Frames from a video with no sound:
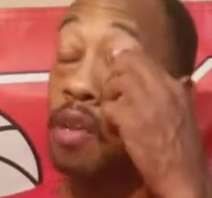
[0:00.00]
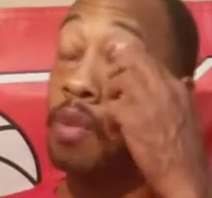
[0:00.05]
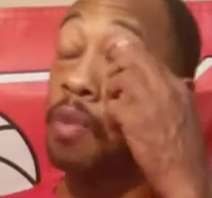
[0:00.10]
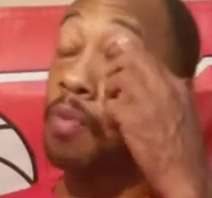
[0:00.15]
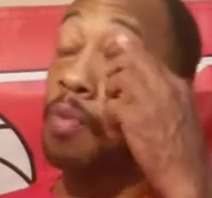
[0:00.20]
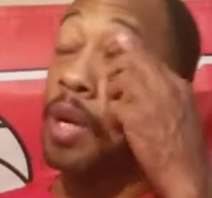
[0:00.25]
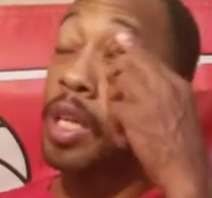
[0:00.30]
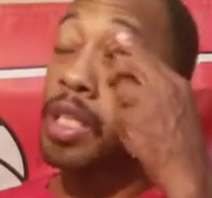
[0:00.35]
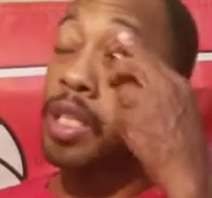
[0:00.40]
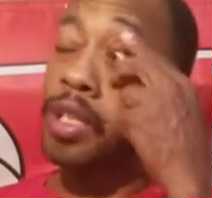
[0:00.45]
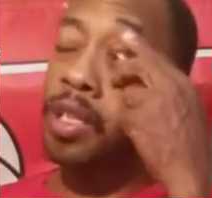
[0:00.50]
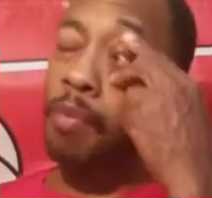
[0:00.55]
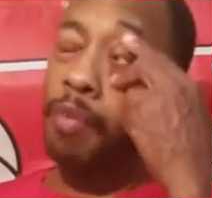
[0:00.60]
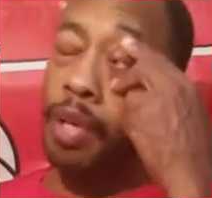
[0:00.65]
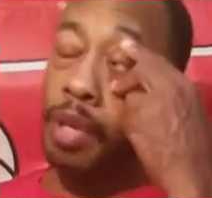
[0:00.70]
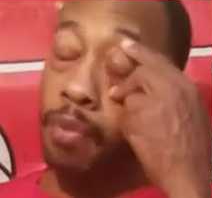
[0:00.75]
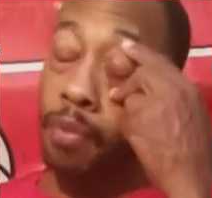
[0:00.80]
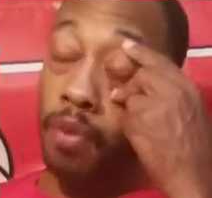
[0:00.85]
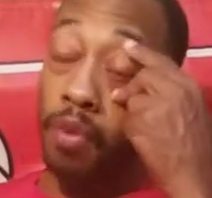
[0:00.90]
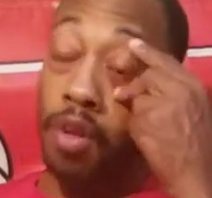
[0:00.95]
especially the
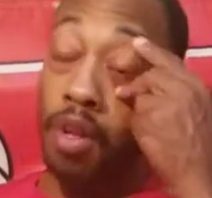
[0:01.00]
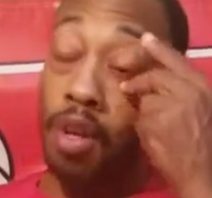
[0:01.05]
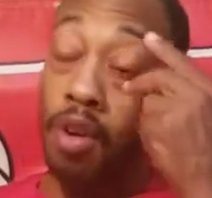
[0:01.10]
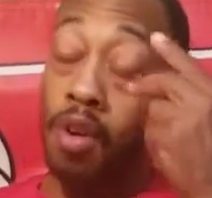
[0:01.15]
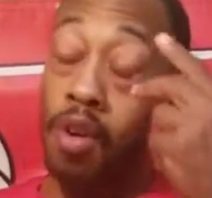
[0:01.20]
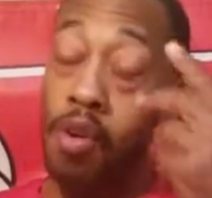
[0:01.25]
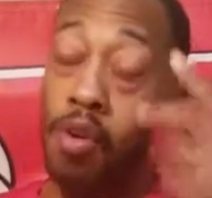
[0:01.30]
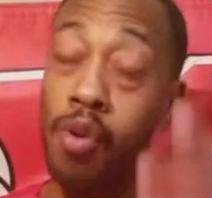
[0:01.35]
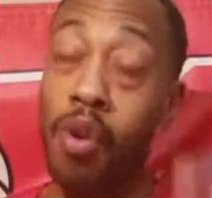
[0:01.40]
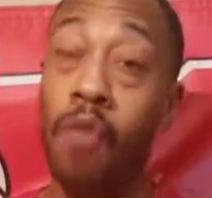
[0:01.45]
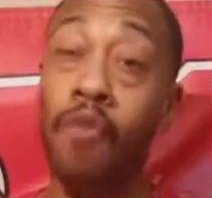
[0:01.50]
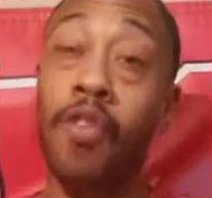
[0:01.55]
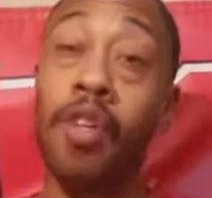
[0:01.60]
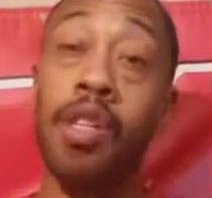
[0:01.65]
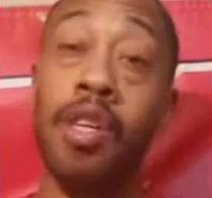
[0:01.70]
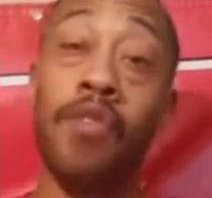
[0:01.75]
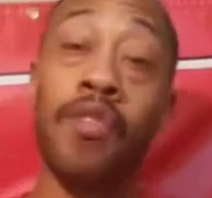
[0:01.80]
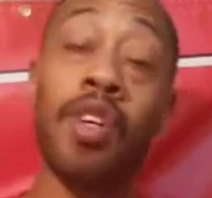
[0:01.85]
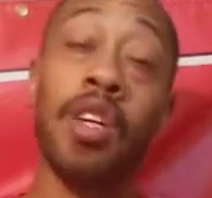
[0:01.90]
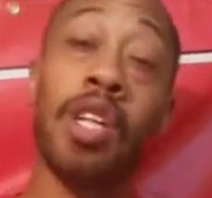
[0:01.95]
people who don't
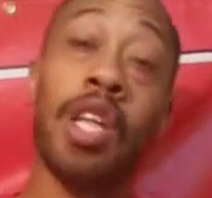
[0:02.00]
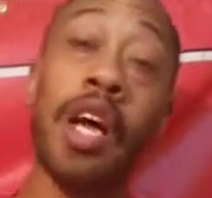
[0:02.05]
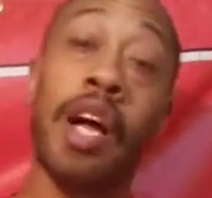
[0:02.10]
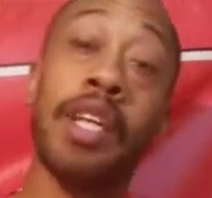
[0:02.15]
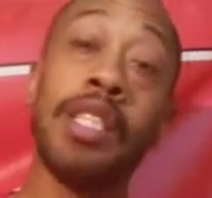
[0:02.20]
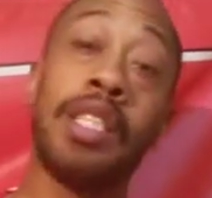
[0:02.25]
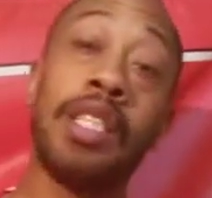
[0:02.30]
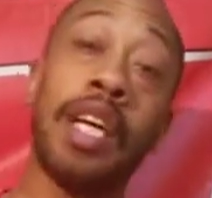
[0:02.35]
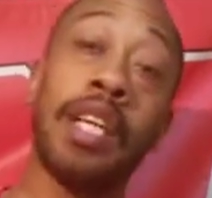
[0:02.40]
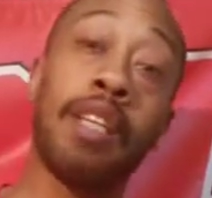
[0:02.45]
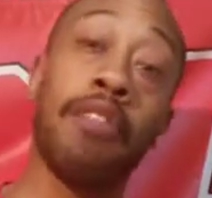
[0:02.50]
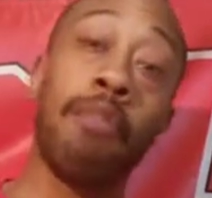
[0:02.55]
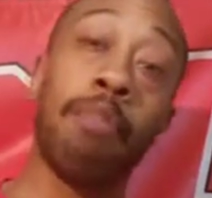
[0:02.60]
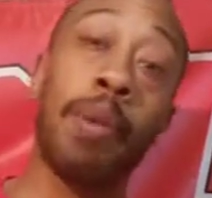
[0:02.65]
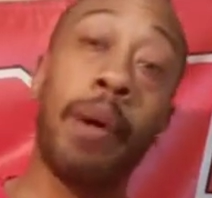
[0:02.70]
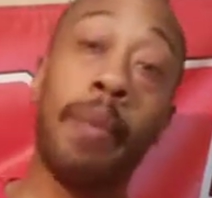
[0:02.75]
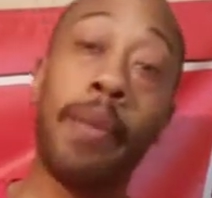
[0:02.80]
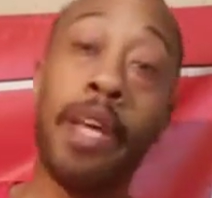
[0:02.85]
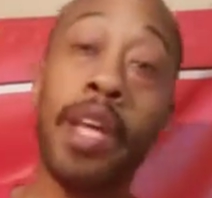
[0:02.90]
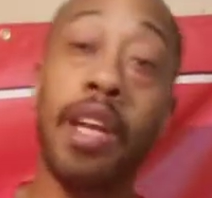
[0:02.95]
really realize that the
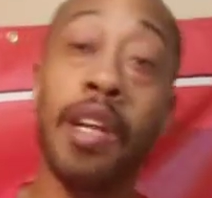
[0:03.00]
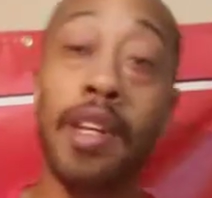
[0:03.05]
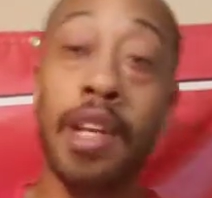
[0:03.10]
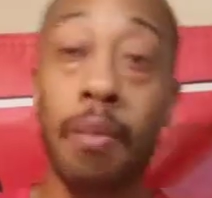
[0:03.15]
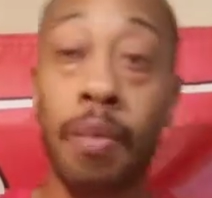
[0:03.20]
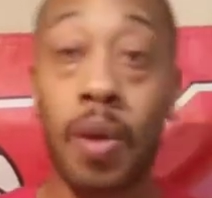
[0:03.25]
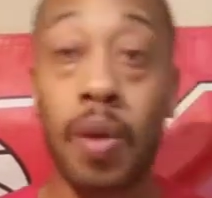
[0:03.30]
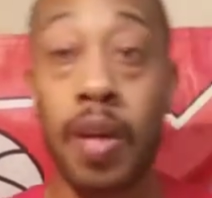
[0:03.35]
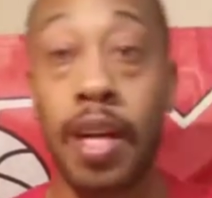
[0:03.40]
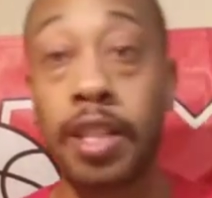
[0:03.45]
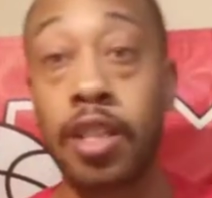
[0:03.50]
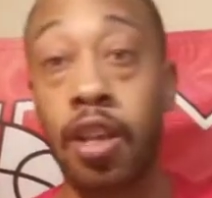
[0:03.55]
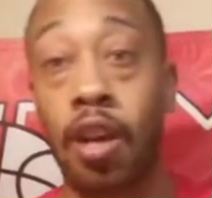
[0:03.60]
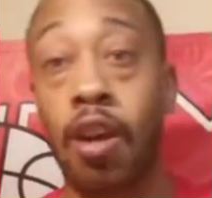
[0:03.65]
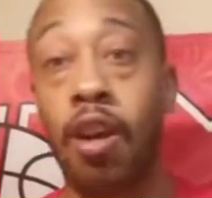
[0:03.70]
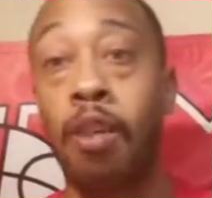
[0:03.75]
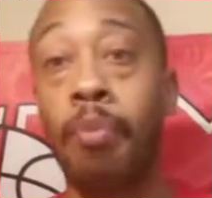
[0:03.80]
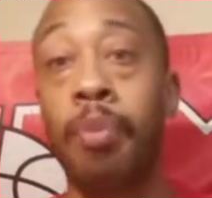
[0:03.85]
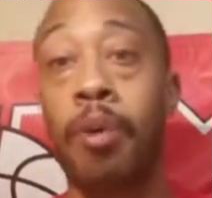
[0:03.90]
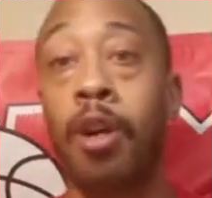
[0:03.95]
Republican and Democrats are
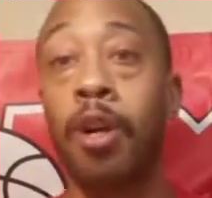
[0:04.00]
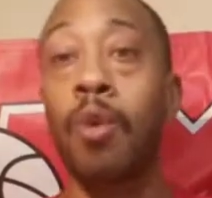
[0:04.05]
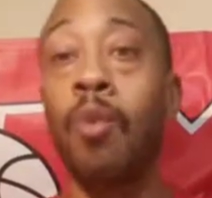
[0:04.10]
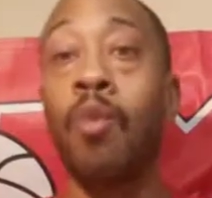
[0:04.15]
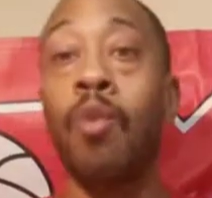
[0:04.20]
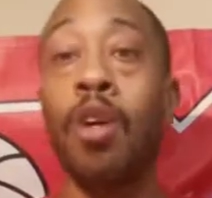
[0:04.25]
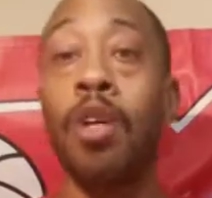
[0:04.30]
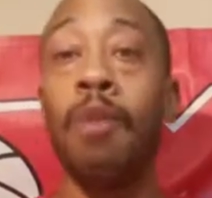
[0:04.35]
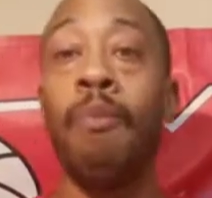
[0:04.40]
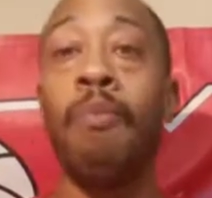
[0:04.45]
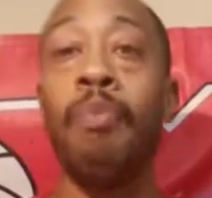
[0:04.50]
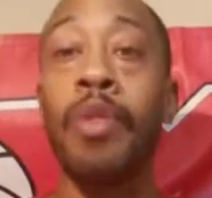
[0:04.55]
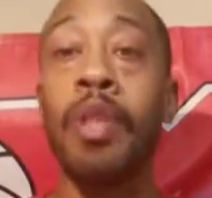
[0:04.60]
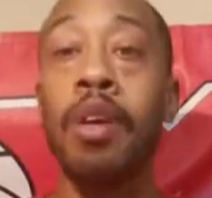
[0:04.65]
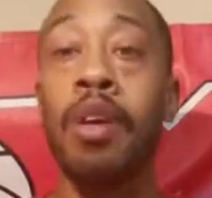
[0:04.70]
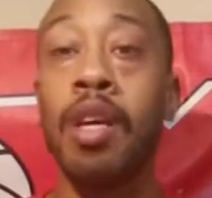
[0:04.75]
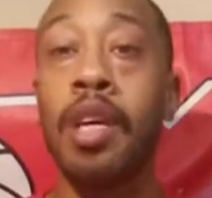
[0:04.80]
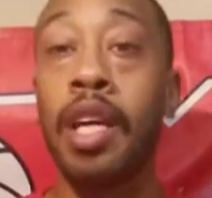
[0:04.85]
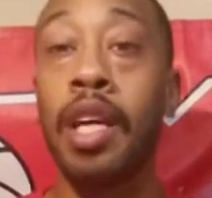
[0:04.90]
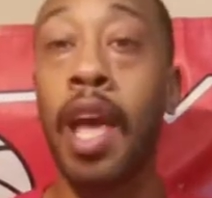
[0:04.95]
all part of one
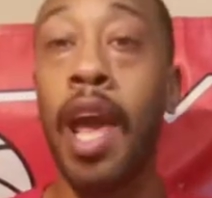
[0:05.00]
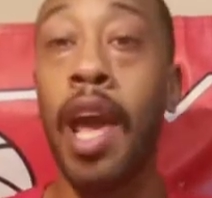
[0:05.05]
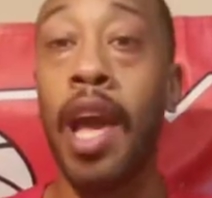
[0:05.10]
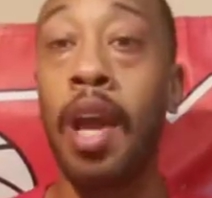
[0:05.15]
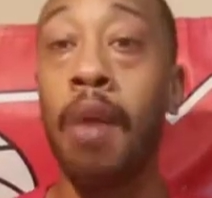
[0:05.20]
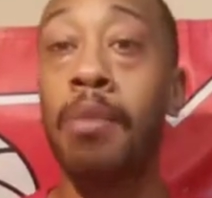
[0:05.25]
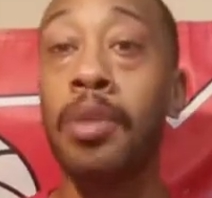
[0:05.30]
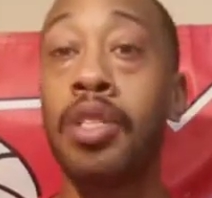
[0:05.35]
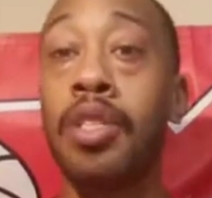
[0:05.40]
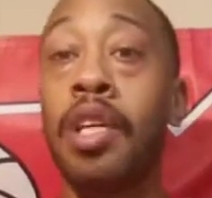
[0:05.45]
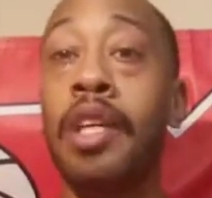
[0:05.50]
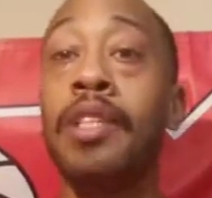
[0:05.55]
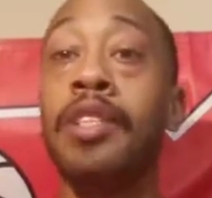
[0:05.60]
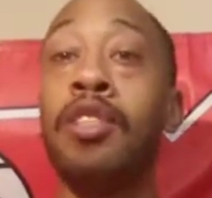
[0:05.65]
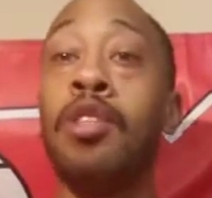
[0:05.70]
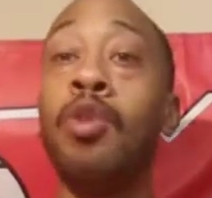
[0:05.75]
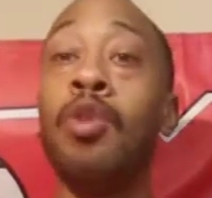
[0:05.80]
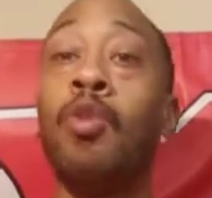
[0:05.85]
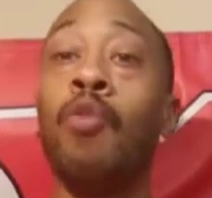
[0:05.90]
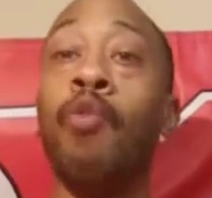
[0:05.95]
game. It's
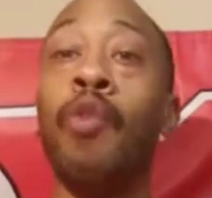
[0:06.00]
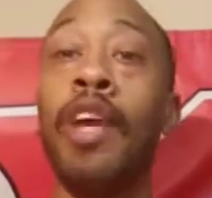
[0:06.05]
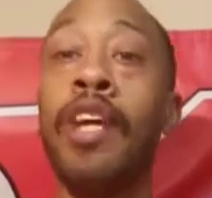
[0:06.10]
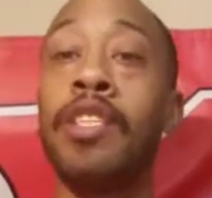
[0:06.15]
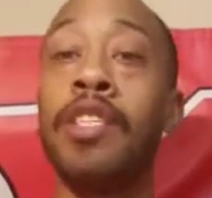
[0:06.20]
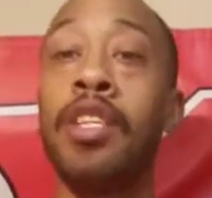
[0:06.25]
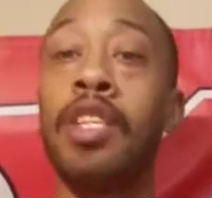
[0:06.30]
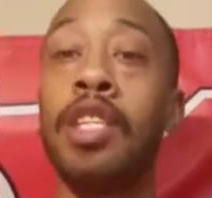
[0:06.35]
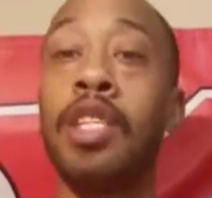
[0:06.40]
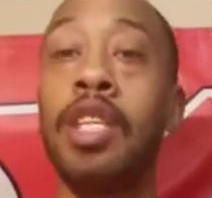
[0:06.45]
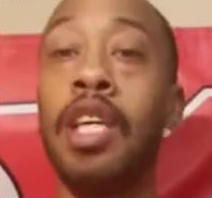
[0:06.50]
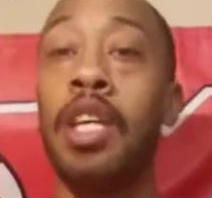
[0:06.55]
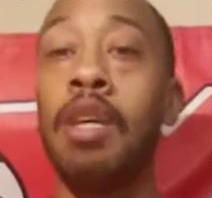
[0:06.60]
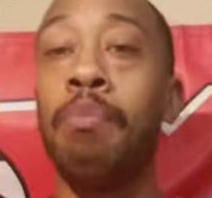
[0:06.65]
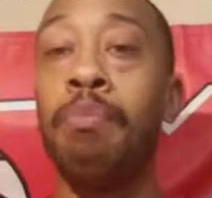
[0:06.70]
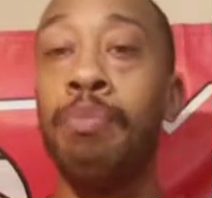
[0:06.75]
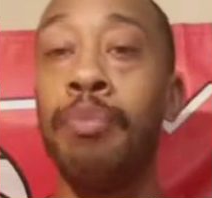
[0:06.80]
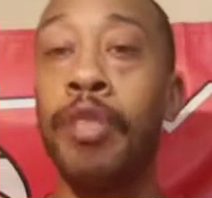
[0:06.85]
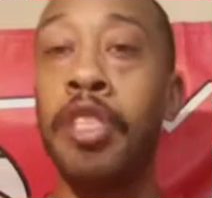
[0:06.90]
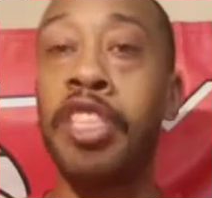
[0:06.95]
two wings of the
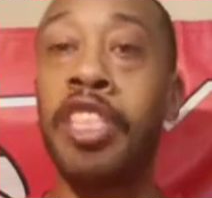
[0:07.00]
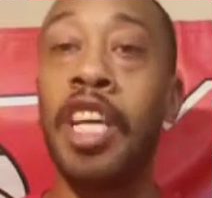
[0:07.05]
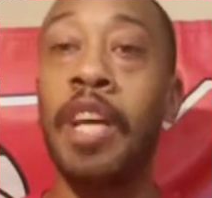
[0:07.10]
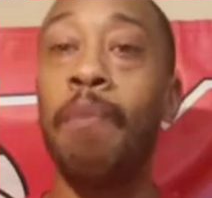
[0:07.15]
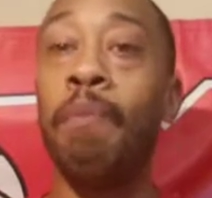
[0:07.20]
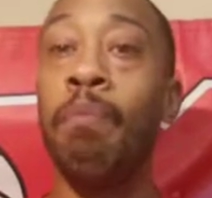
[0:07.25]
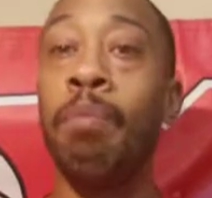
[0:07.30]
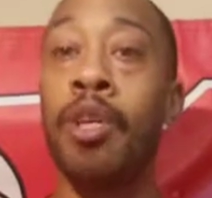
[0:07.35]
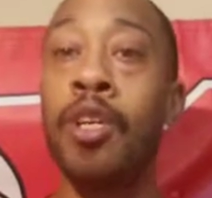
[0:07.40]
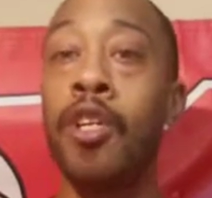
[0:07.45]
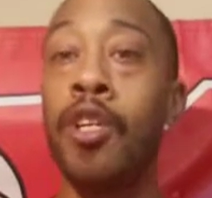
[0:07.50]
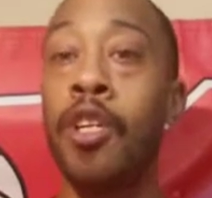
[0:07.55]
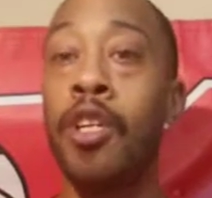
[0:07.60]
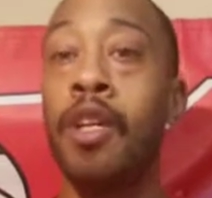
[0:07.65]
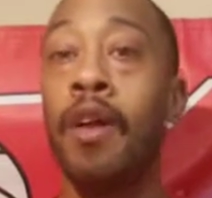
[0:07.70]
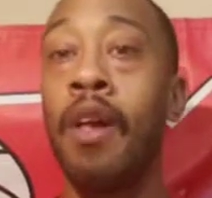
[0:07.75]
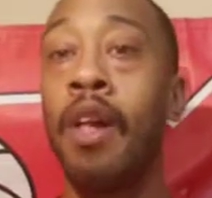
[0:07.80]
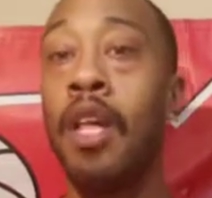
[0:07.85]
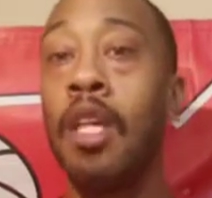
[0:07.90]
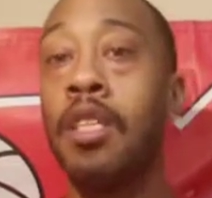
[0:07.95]
same
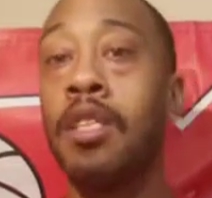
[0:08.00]
bird.